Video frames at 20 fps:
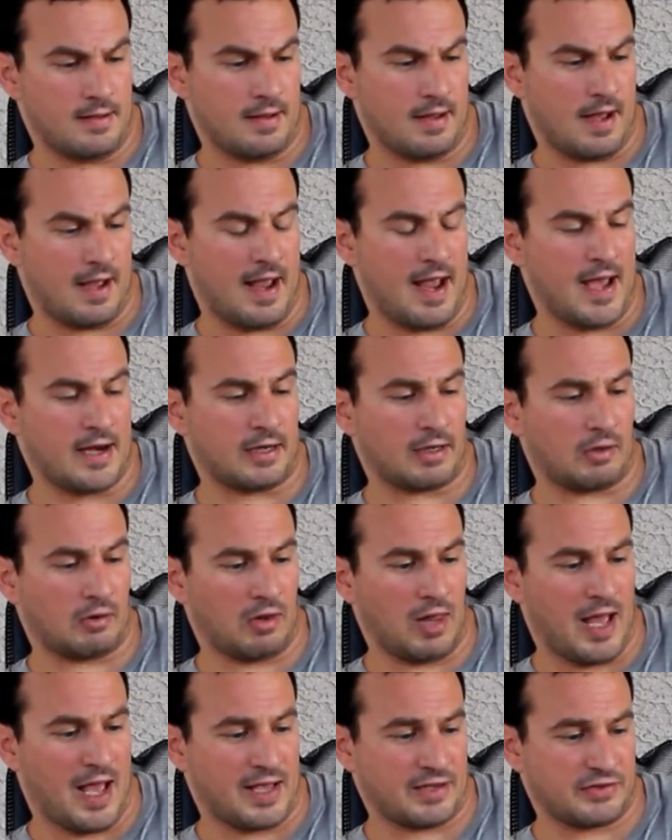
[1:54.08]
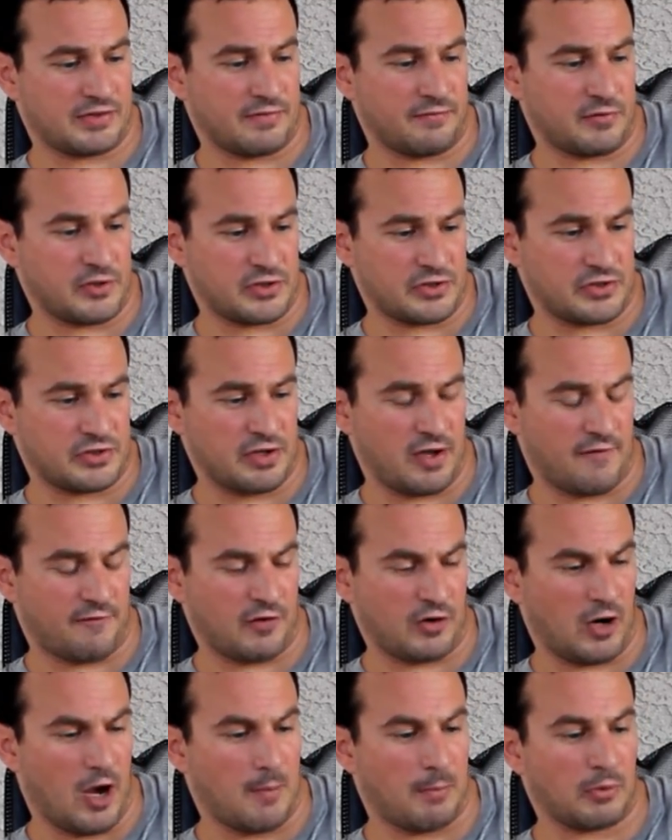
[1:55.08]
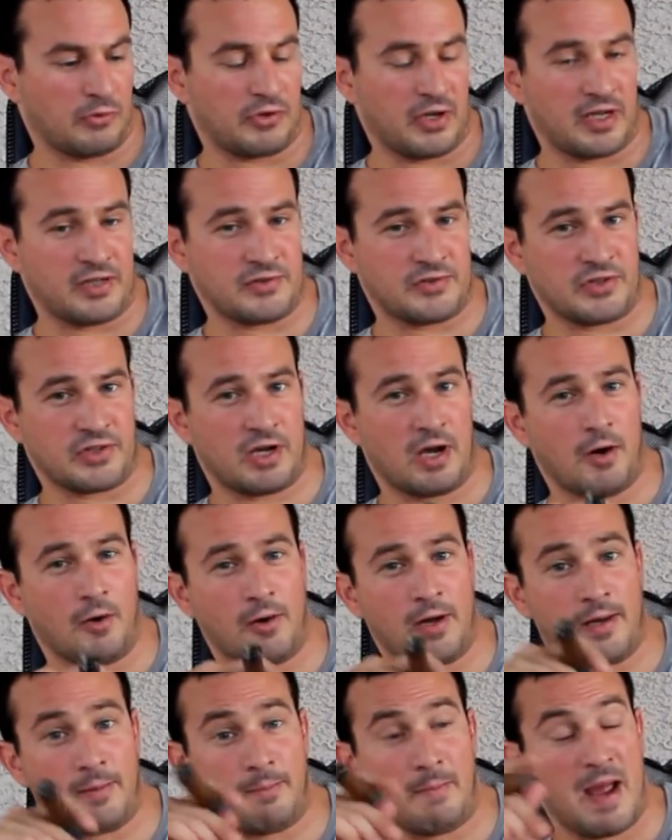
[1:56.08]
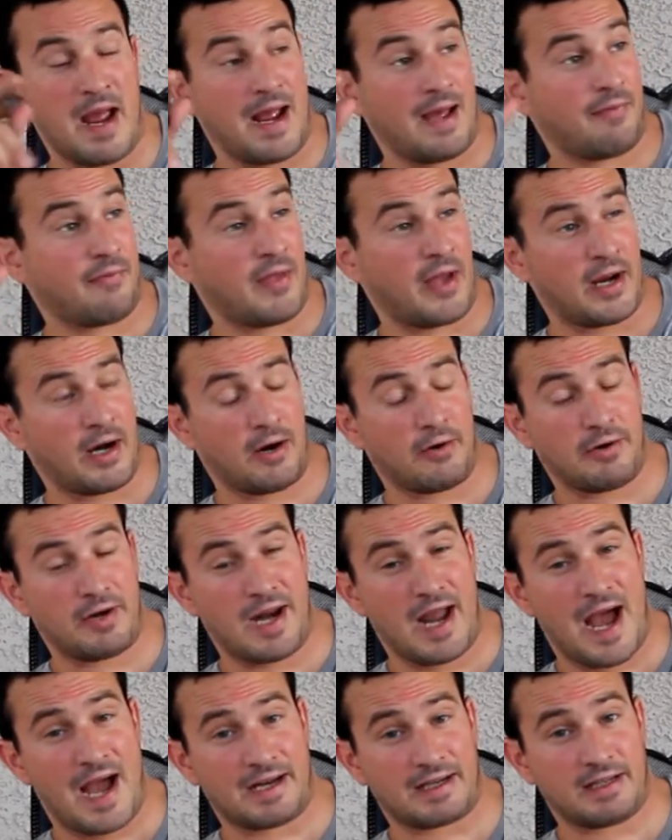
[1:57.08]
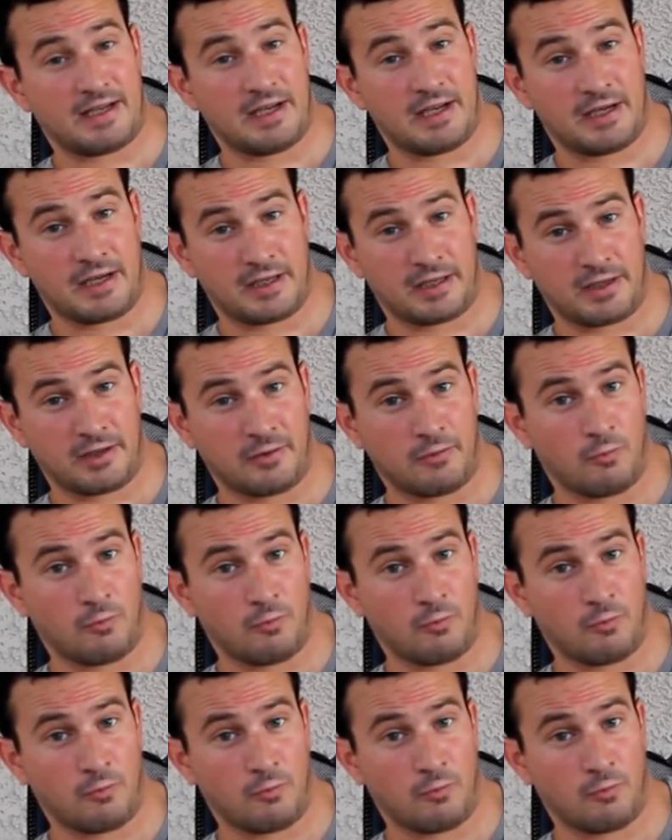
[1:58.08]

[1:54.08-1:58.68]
I had a glass of this stuff a couple days ago, and man, they are not kidding